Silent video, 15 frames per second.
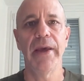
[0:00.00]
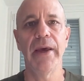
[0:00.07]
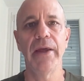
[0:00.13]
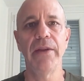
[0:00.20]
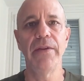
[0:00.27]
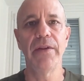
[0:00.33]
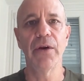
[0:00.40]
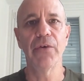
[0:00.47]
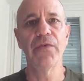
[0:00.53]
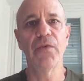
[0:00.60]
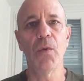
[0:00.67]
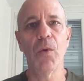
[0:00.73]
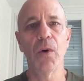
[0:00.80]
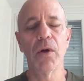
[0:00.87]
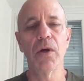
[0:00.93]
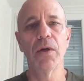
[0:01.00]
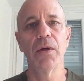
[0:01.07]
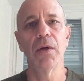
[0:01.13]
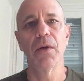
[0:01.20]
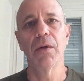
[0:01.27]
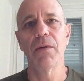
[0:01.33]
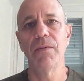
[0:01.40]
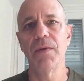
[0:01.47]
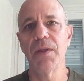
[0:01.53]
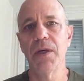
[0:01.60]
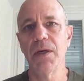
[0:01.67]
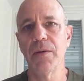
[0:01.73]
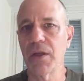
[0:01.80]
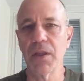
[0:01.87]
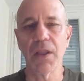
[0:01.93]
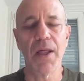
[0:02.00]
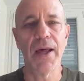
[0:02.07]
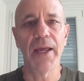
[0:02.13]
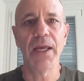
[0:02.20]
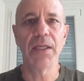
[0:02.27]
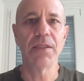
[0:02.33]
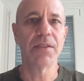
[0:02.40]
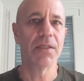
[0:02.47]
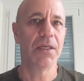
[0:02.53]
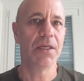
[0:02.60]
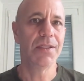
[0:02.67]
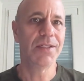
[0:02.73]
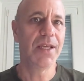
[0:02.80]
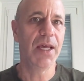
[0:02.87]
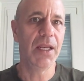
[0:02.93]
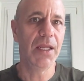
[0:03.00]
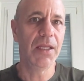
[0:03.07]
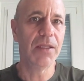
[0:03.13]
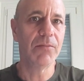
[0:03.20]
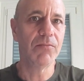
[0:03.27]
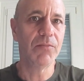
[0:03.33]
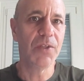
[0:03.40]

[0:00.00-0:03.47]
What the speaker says: And therefore, the client is getting,